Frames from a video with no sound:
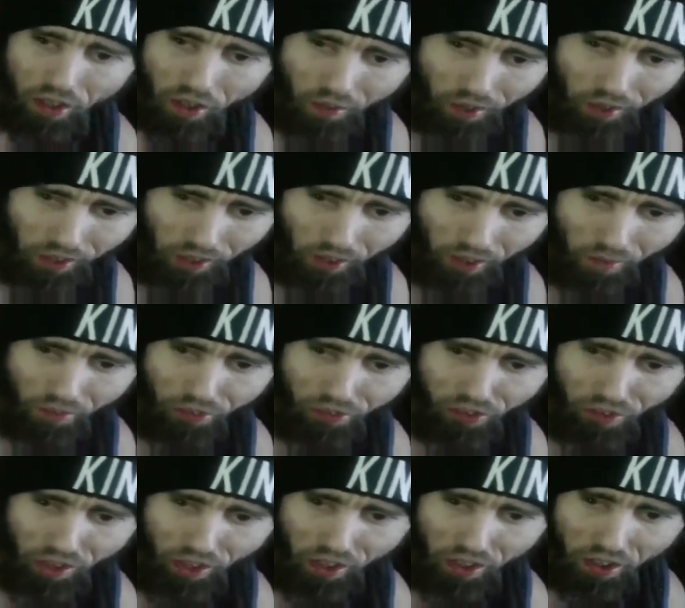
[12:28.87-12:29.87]
Like I was
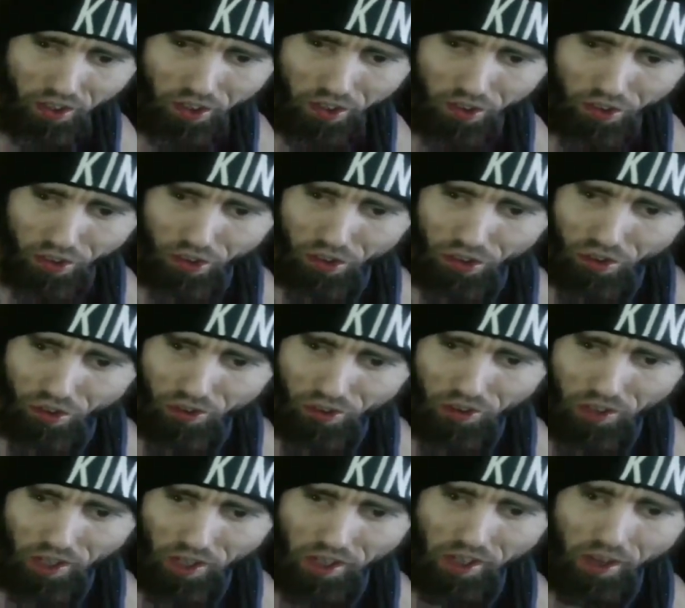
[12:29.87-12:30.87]
saying,
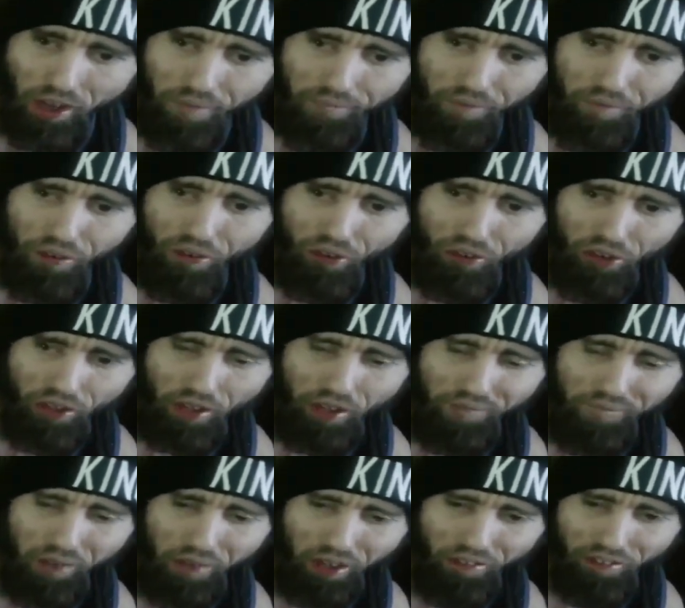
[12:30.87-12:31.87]
stay humble, stay
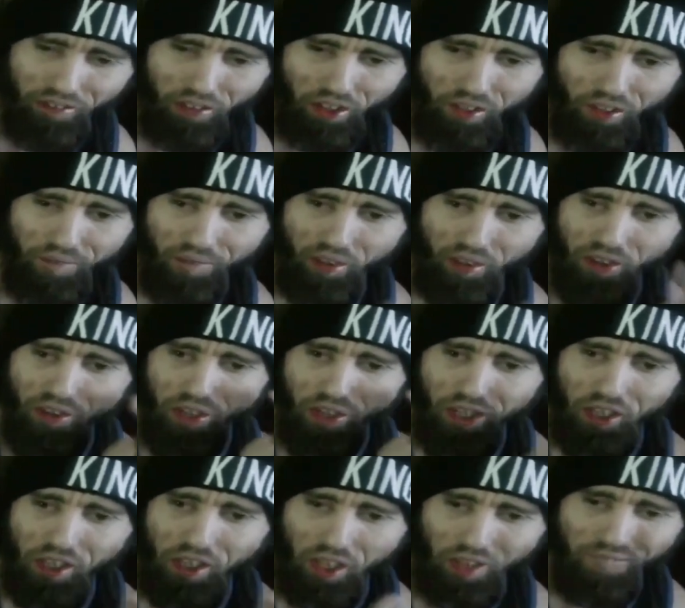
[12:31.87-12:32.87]
positive,
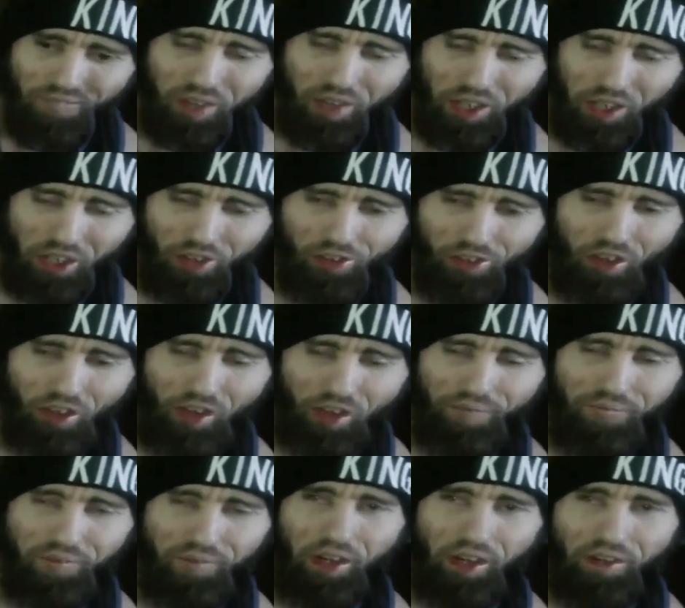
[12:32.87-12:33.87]
keep being
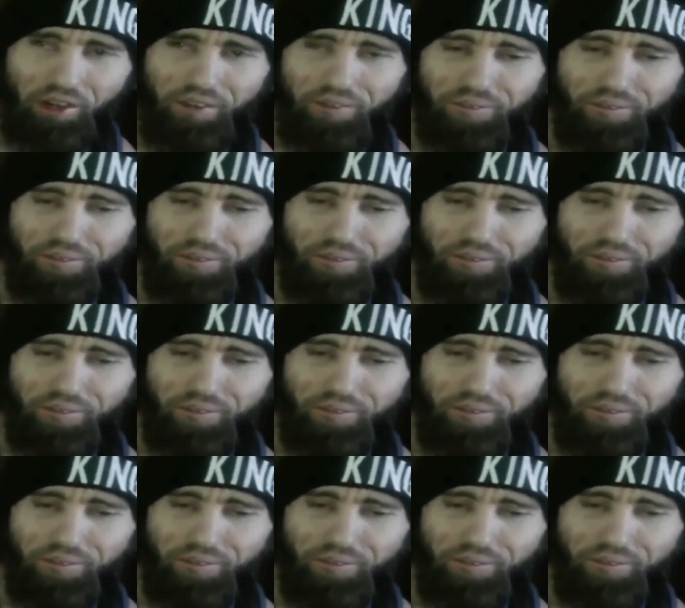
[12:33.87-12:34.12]
yourself, man.